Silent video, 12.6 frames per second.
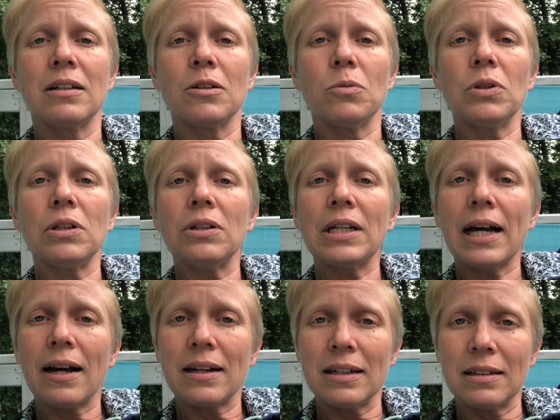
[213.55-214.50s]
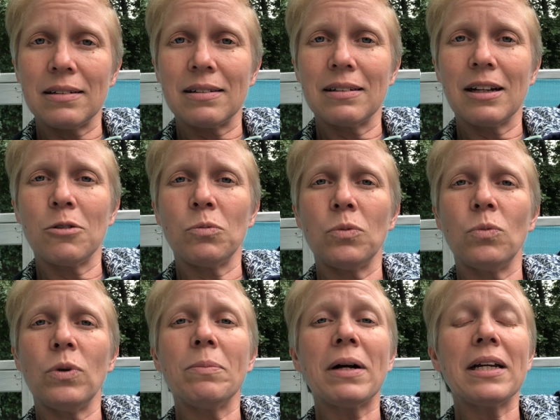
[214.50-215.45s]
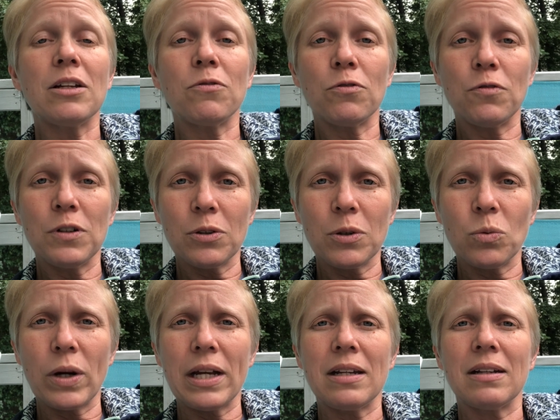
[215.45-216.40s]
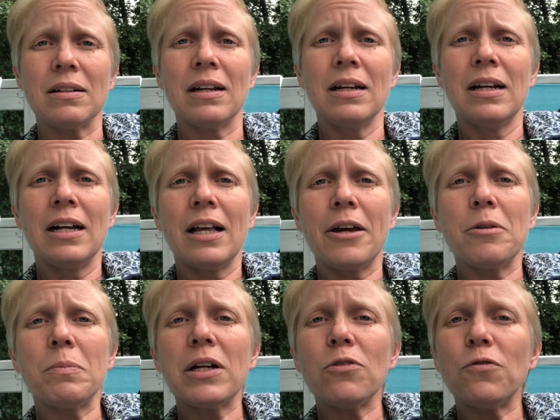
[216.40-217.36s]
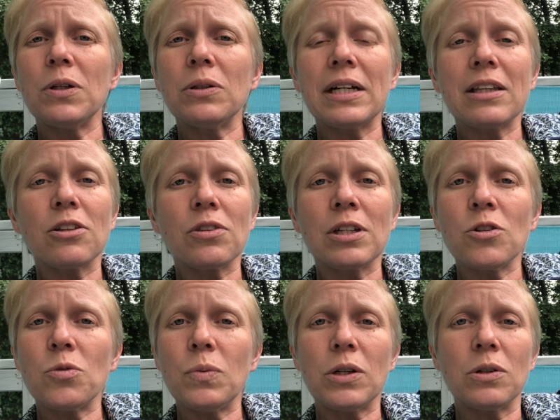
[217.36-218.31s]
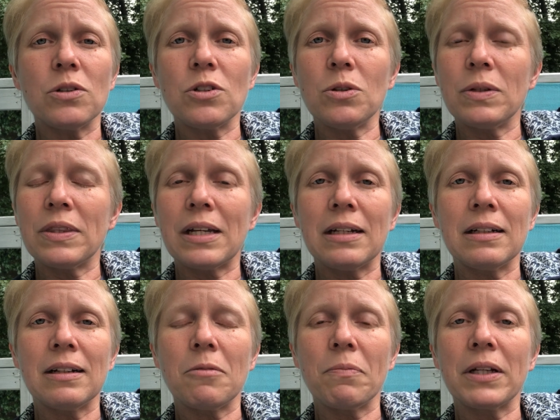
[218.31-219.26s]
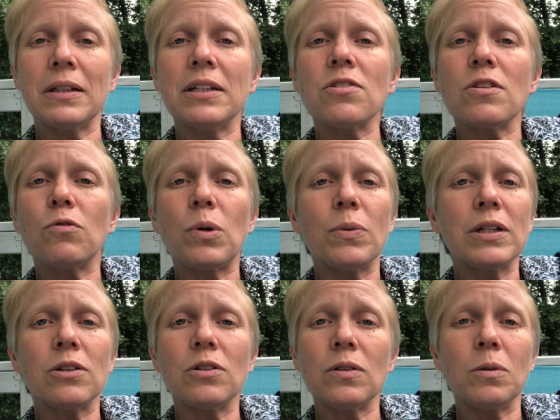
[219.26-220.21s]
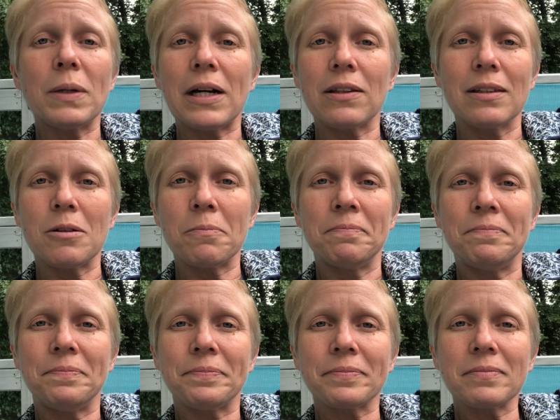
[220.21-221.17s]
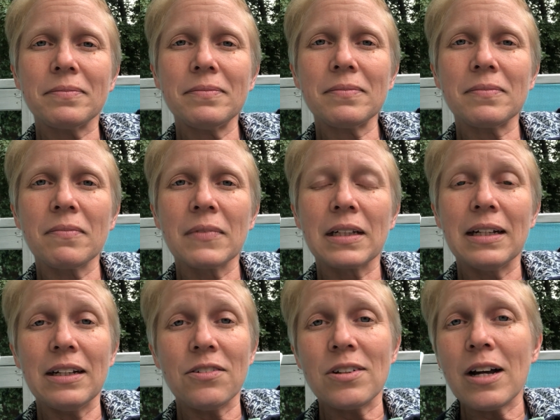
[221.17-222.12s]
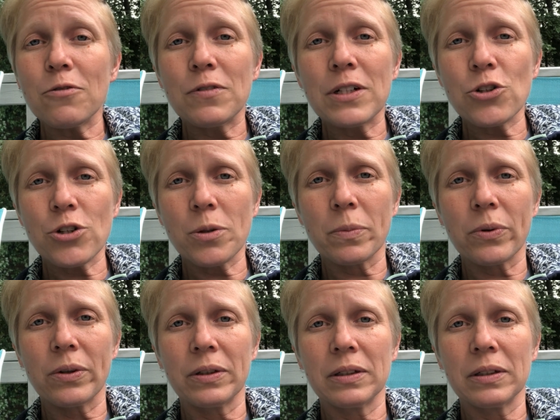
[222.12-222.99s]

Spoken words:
we'll look at it, and we might even feel the weight, and might feel like there are things we could do, and then the list of what we could do about them, it's not finishable,